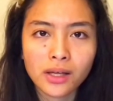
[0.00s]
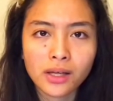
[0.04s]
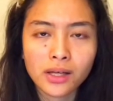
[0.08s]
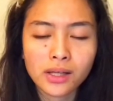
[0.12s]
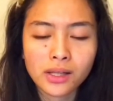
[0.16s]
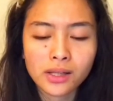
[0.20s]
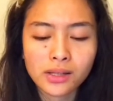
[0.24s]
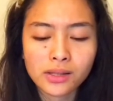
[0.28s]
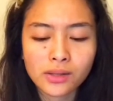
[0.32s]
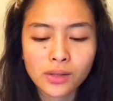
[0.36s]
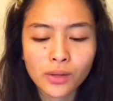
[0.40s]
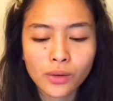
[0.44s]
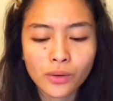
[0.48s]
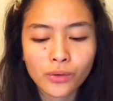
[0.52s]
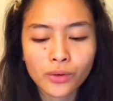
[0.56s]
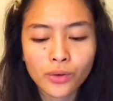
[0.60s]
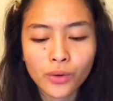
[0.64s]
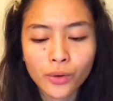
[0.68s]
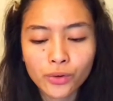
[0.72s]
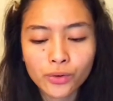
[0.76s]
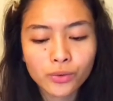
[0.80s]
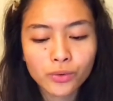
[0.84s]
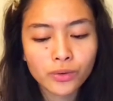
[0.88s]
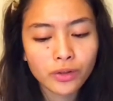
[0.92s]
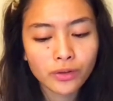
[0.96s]
So
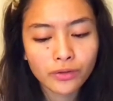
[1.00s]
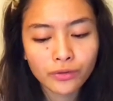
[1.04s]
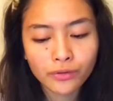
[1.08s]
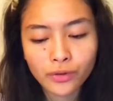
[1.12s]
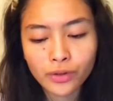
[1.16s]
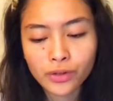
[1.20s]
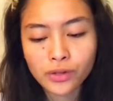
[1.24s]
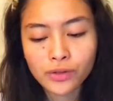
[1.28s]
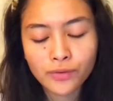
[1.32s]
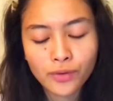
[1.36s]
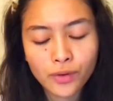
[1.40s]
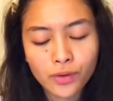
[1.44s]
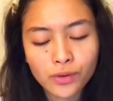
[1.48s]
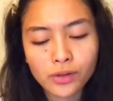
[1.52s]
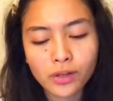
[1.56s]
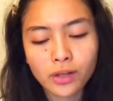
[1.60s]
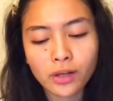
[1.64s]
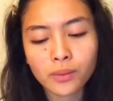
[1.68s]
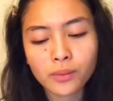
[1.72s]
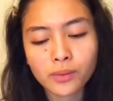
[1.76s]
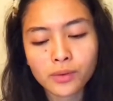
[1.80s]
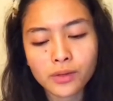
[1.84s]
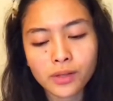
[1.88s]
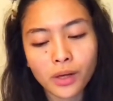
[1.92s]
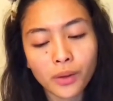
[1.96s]
those were the first few
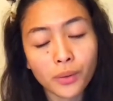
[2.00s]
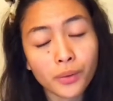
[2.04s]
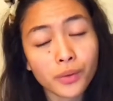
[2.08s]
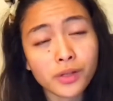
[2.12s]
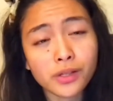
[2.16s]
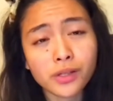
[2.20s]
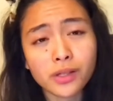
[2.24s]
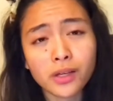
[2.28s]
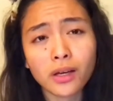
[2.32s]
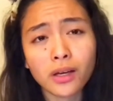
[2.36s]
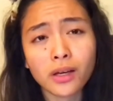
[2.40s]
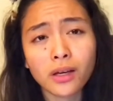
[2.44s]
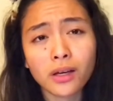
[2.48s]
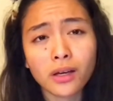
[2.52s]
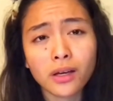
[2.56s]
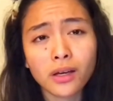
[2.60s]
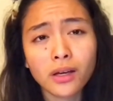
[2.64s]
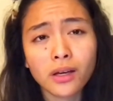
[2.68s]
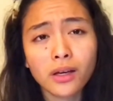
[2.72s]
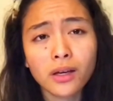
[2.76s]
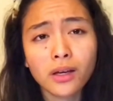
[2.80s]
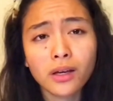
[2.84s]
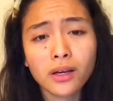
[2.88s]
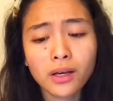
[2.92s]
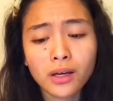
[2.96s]
times I would say
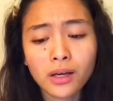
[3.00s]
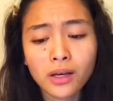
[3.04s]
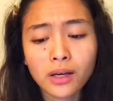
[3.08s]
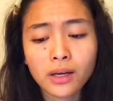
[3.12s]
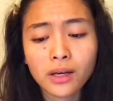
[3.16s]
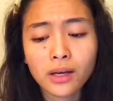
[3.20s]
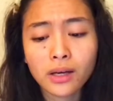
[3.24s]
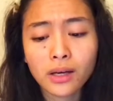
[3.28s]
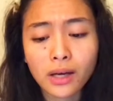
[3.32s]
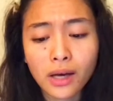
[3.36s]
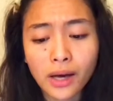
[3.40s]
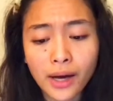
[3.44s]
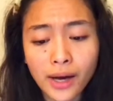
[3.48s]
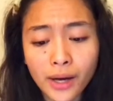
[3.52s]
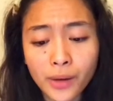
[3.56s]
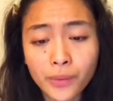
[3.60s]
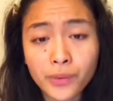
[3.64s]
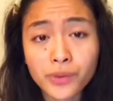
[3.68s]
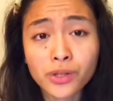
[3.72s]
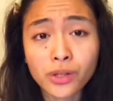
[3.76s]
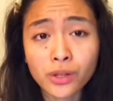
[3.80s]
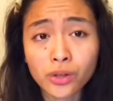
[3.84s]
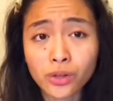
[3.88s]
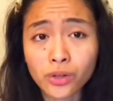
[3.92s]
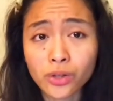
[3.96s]
I was
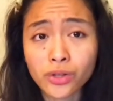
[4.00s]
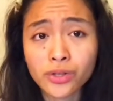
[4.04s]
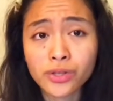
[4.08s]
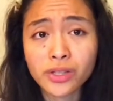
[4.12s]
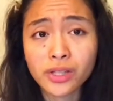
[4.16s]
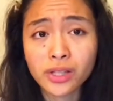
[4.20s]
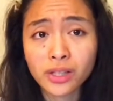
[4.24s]
allergic